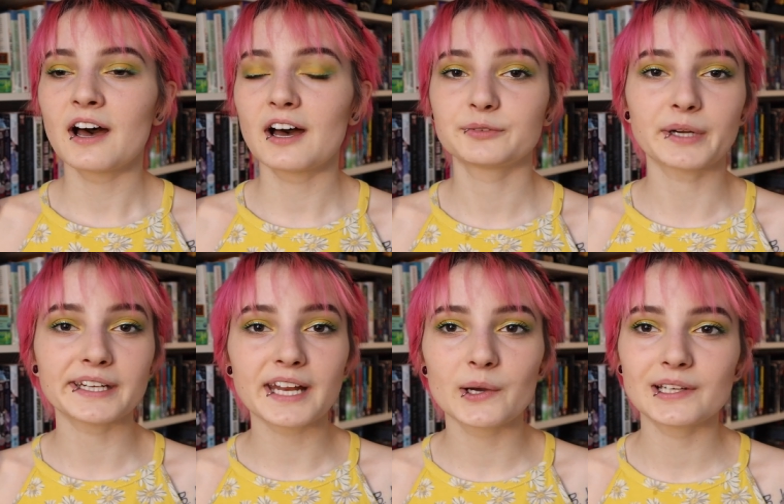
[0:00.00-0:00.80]
Uh,
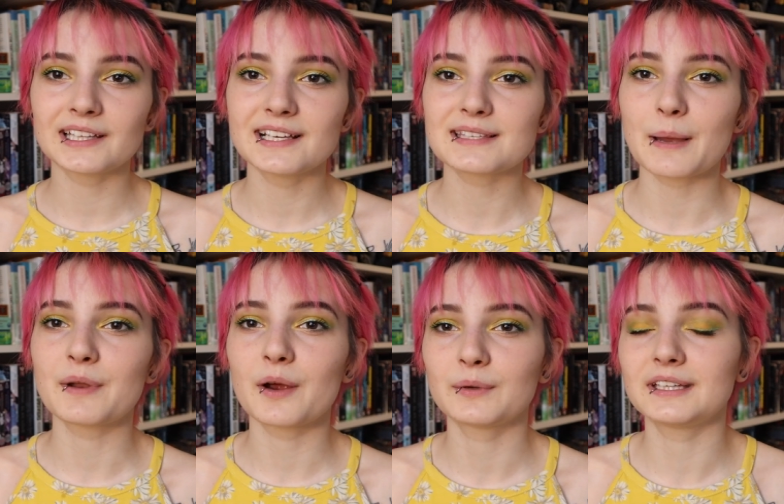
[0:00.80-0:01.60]
right now at least
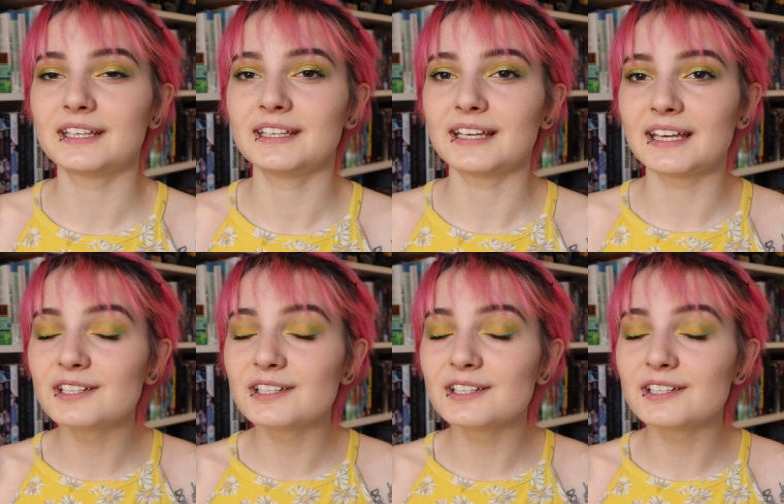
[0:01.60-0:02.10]
I'm not really